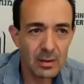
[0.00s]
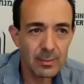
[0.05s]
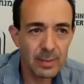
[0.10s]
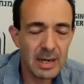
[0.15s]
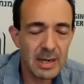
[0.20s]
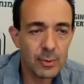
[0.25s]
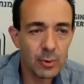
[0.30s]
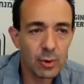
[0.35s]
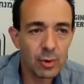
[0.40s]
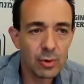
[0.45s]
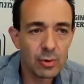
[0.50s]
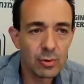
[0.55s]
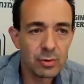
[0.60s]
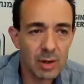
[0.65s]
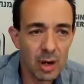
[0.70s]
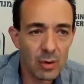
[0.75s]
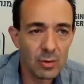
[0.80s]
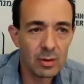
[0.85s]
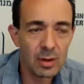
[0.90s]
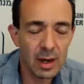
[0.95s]
people who
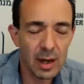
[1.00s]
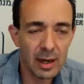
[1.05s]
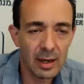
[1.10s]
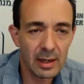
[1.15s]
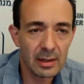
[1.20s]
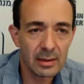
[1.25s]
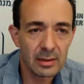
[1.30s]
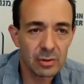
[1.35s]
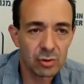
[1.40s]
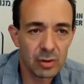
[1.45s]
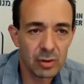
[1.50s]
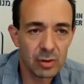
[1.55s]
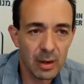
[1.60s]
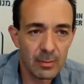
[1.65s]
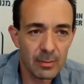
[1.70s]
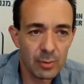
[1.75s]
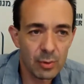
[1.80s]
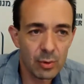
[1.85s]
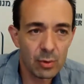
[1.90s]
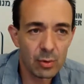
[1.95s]
don't like
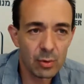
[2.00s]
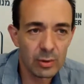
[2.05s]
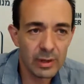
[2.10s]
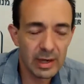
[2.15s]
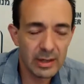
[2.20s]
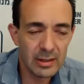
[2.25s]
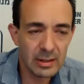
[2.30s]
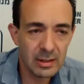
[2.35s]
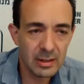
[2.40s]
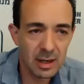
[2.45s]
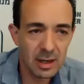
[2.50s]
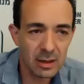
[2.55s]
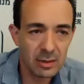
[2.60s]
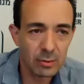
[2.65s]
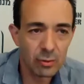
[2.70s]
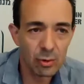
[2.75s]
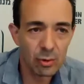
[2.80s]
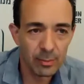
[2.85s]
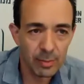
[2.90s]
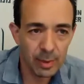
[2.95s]
Trump or
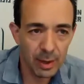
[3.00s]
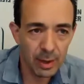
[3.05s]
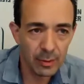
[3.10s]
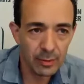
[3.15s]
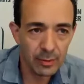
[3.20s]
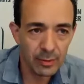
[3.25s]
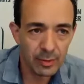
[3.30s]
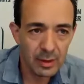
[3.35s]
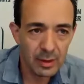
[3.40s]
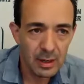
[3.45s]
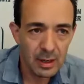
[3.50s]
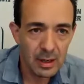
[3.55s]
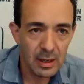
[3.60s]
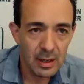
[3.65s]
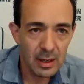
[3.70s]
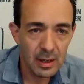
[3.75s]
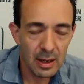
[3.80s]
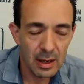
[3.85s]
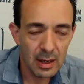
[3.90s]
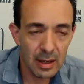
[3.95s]
Netanyahu or both,
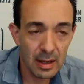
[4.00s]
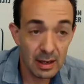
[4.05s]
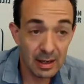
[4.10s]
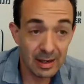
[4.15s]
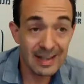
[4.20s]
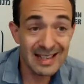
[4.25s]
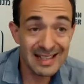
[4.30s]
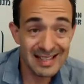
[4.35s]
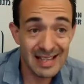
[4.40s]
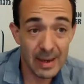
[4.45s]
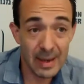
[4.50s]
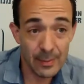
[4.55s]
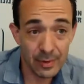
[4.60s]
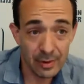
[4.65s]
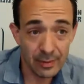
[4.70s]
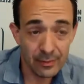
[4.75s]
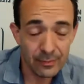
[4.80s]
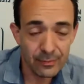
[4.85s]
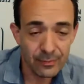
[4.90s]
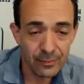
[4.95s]
at least some of
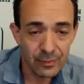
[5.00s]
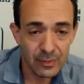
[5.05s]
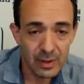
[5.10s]
them,